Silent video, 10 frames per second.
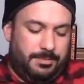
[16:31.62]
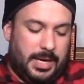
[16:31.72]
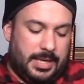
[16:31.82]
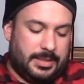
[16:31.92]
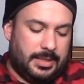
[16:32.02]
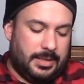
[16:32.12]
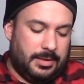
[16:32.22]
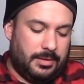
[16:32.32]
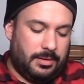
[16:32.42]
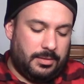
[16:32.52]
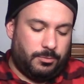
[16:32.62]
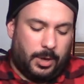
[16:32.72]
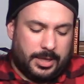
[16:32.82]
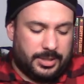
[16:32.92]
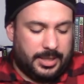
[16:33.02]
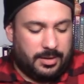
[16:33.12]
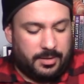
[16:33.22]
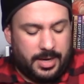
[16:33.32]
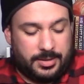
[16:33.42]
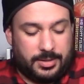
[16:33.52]
But watching,
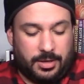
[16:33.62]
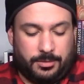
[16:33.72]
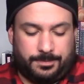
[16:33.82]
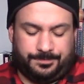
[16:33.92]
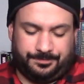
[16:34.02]
okay, so